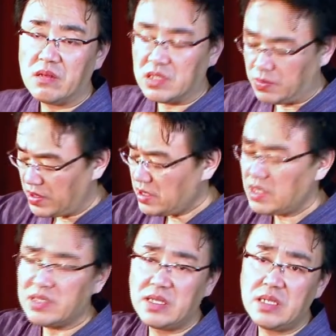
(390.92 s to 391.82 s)

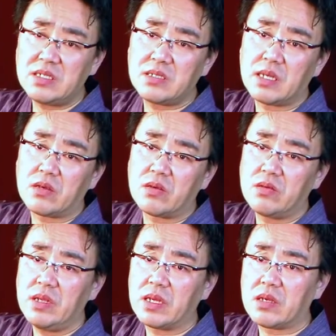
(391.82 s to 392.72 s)
especially this
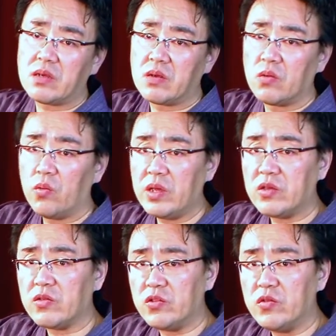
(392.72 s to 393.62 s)
technique, when
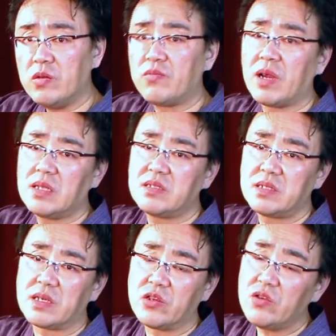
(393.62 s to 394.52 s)
you do
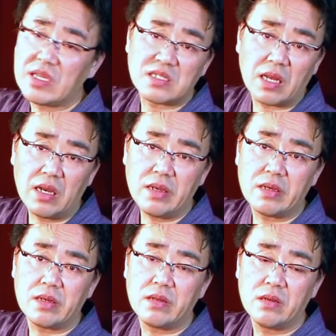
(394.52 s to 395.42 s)
practicing, you get
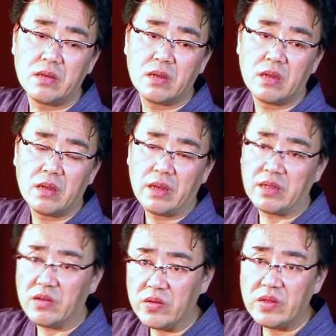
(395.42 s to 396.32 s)
tired.
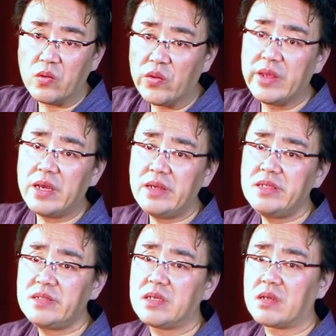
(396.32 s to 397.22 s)
And
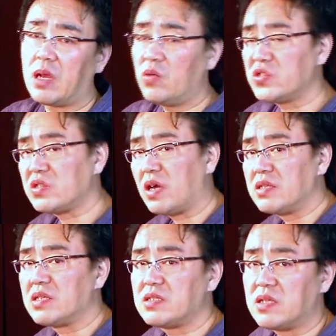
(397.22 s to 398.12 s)
realistically, I want you to
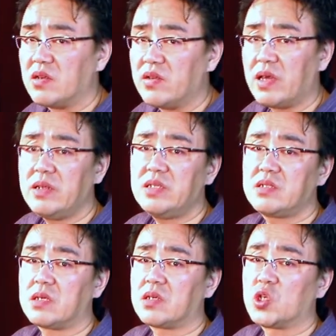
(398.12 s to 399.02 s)
understand
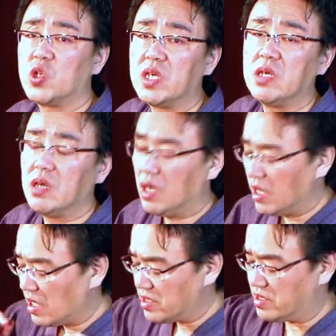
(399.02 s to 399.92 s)
realistically,
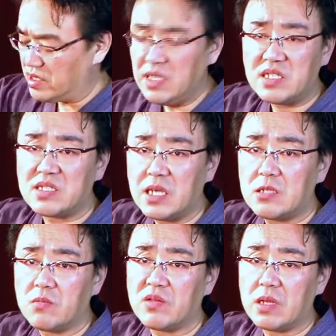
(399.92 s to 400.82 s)
this
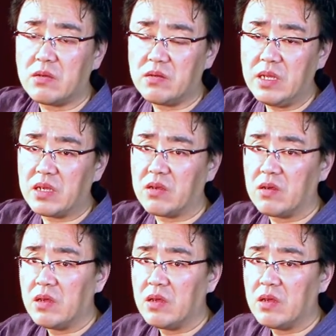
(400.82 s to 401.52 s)
set of technique,